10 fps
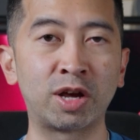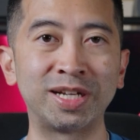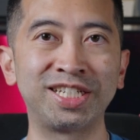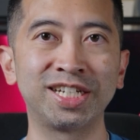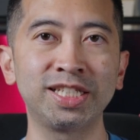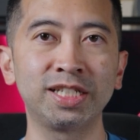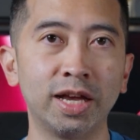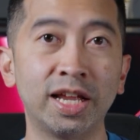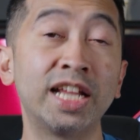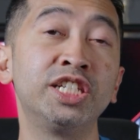it on my chest.
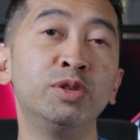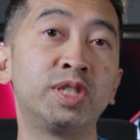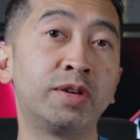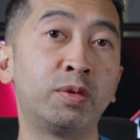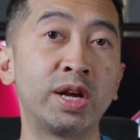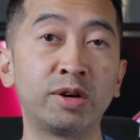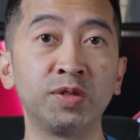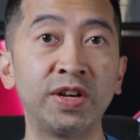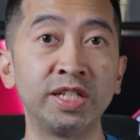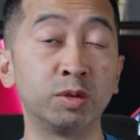And I just knew whichever way I
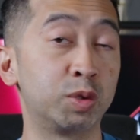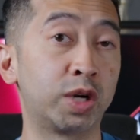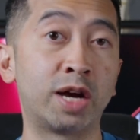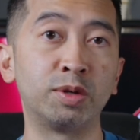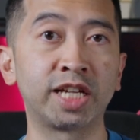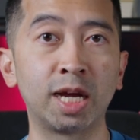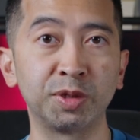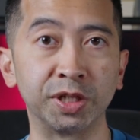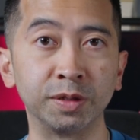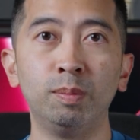was facing was what I was
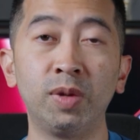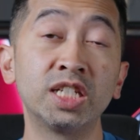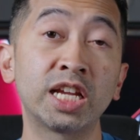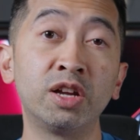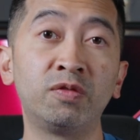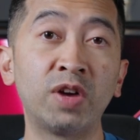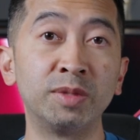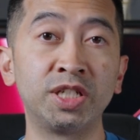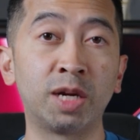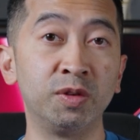capturing. Because I couldn't frame
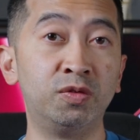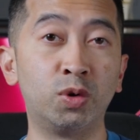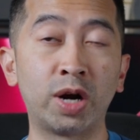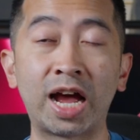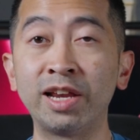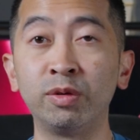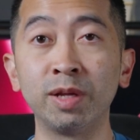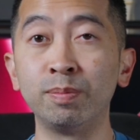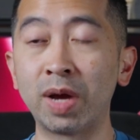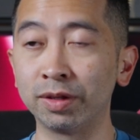the shot before, I didn't
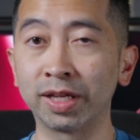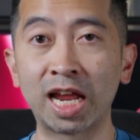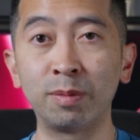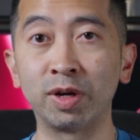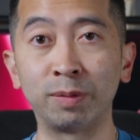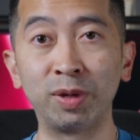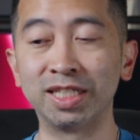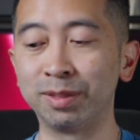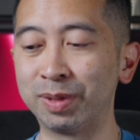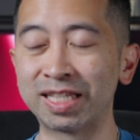really mount the camera in
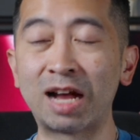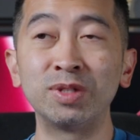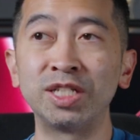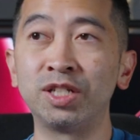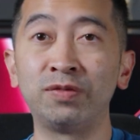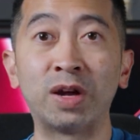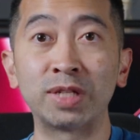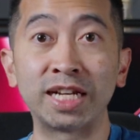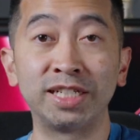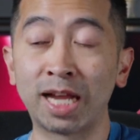places because I wasn't sure if I
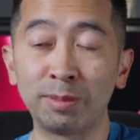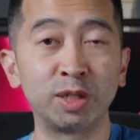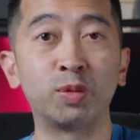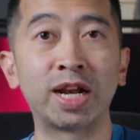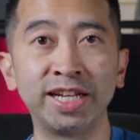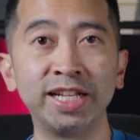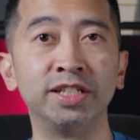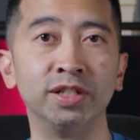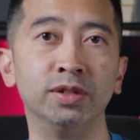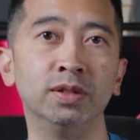was actually capturing what I
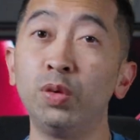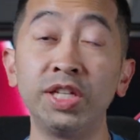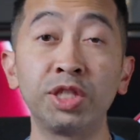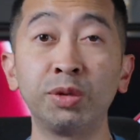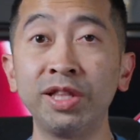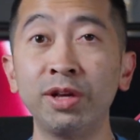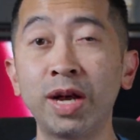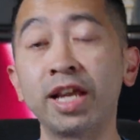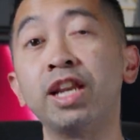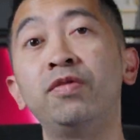needed to. With the screen though,
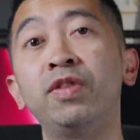I can now